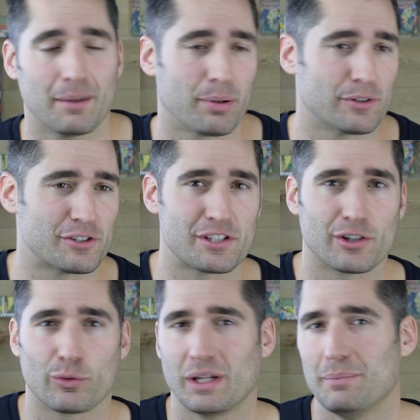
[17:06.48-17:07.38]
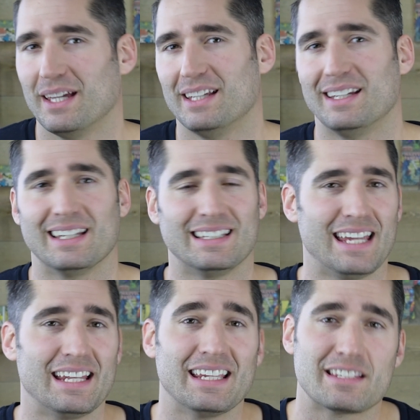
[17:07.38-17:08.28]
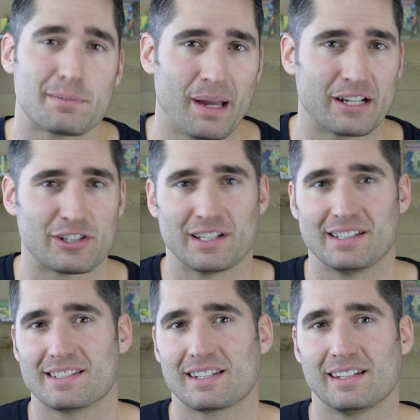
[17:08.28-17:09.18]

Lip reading: a purchase agreement, getting inspections,